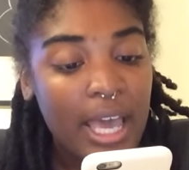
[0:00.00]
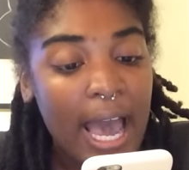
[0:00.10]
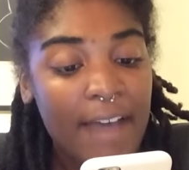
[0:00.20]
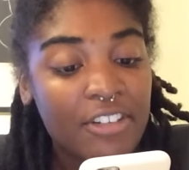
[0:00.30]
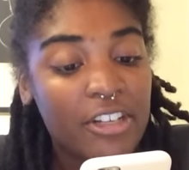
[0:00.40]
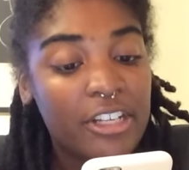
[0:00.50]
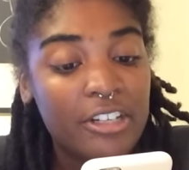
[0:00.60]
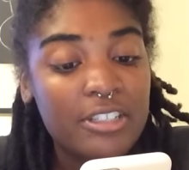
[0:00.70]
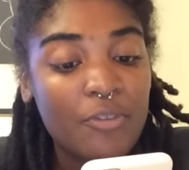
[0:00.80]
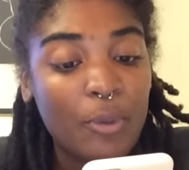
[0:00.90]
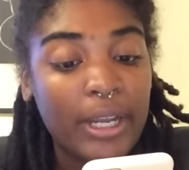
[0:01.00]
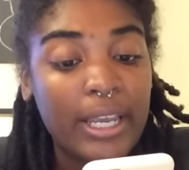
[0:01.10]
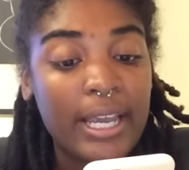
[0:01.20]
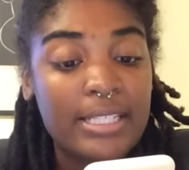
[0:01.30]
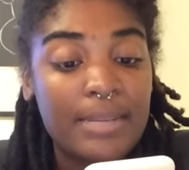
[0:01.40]
After years of
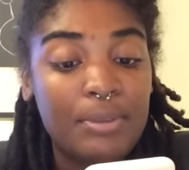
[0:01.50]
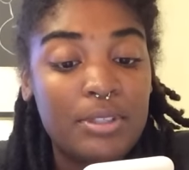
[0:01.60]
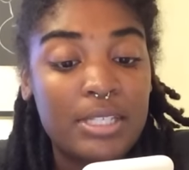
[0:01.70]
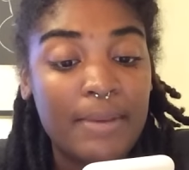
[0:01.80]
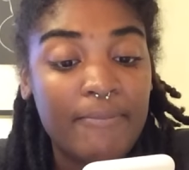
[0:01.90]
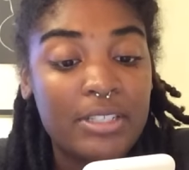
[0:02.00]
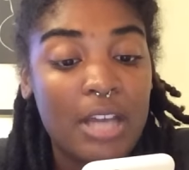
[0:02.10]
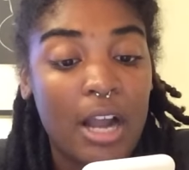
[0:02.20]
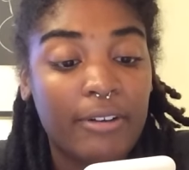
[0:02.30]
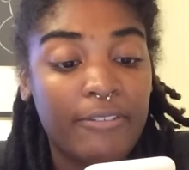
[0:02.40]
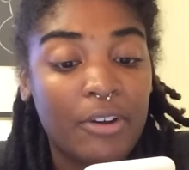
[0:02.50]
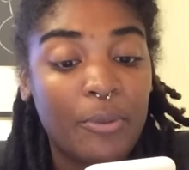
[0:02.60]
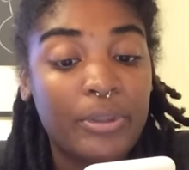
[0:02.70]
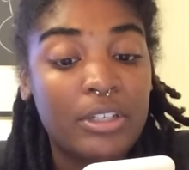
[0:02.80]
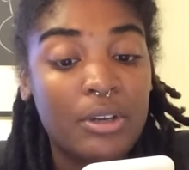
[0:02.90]
working as a museum photographer
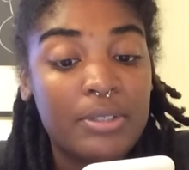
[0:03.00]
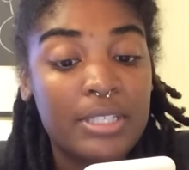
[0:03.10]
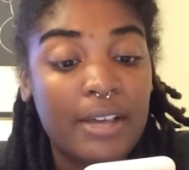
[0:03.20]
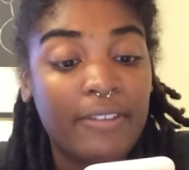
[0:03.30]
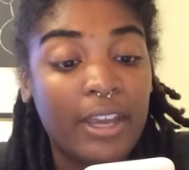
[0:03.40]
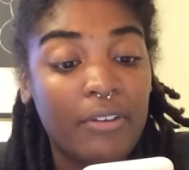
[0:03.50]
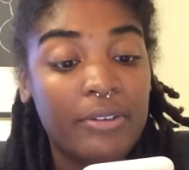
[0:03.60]
with no self care